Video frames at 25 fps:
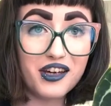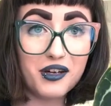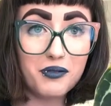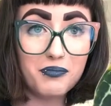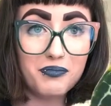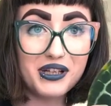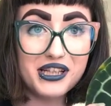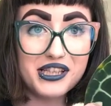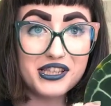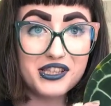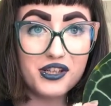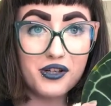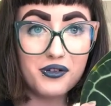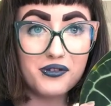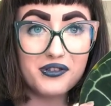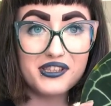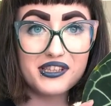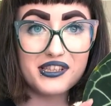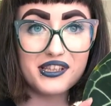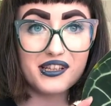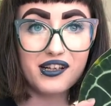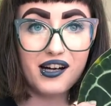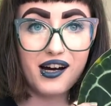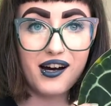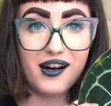Um, it's known
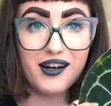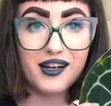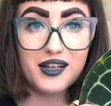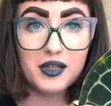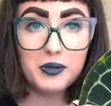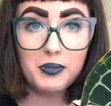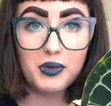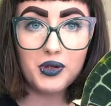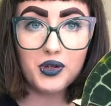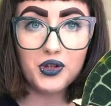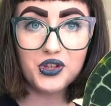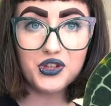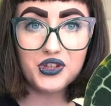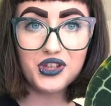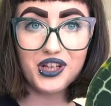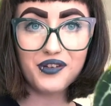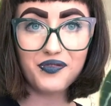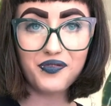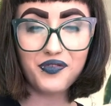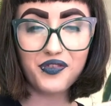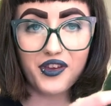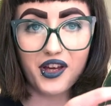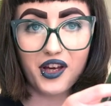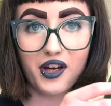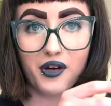as the cardboard
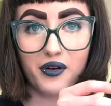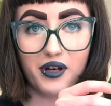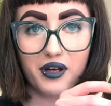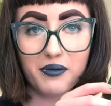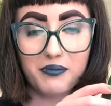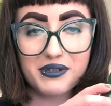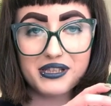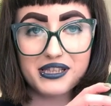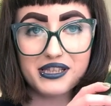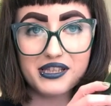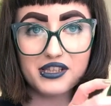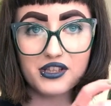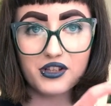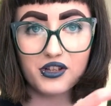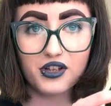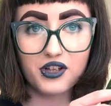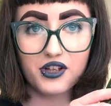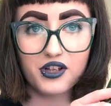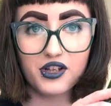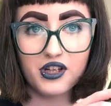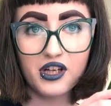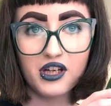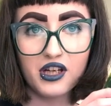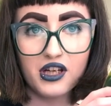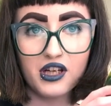anthurium because it's
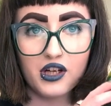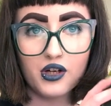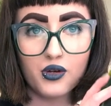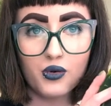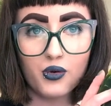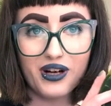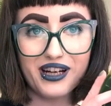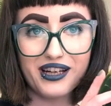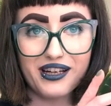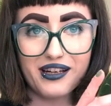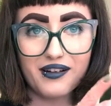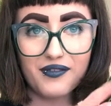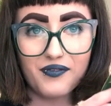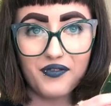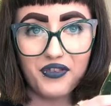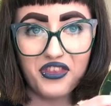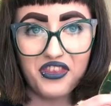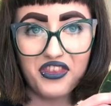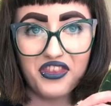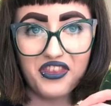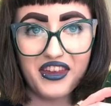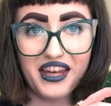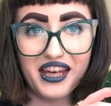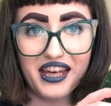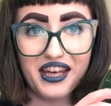got quite
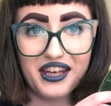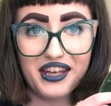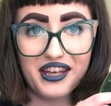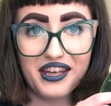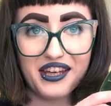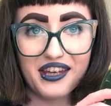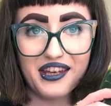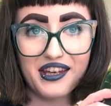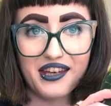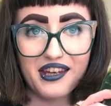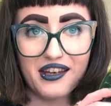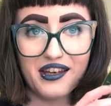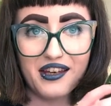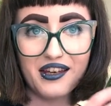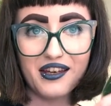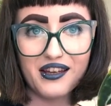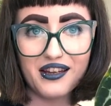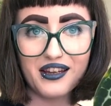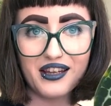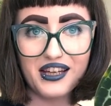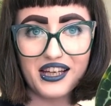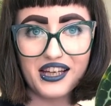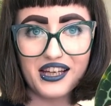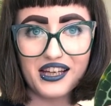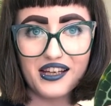thick
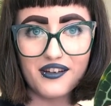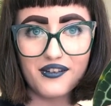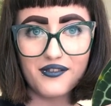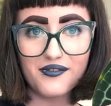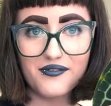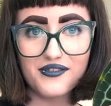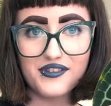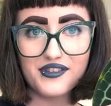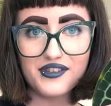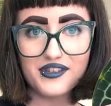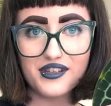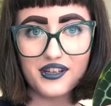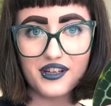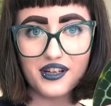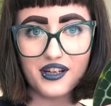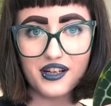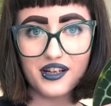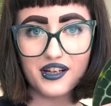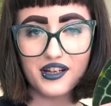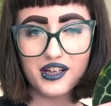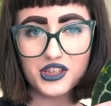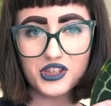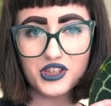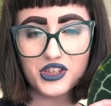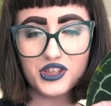leaves.
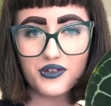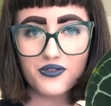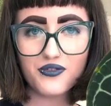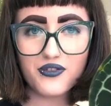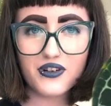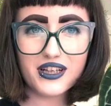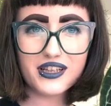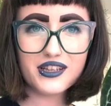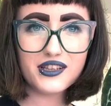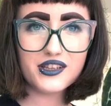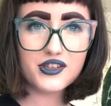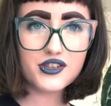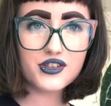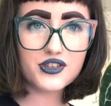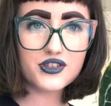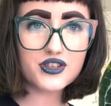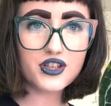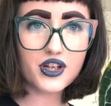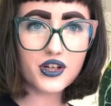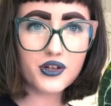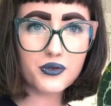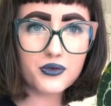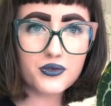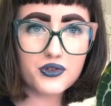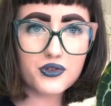I just find it so